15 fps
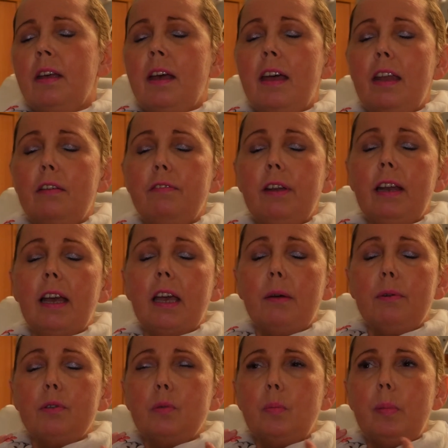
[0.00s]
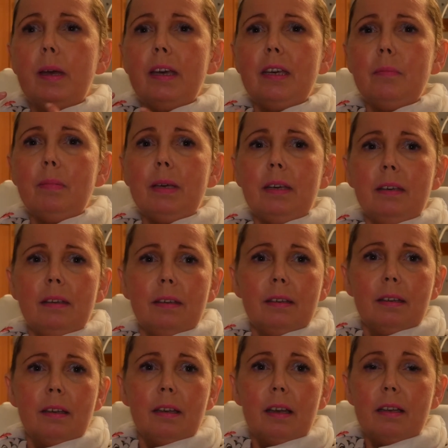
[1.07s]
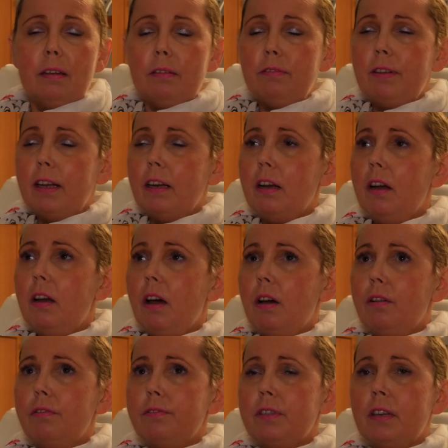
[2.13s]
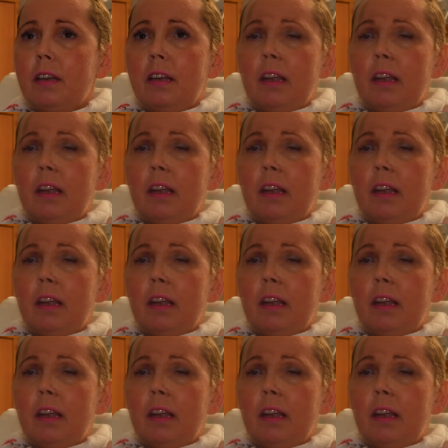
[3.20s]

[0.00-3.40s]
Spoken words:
And I felt like I was a baby and it felt loved.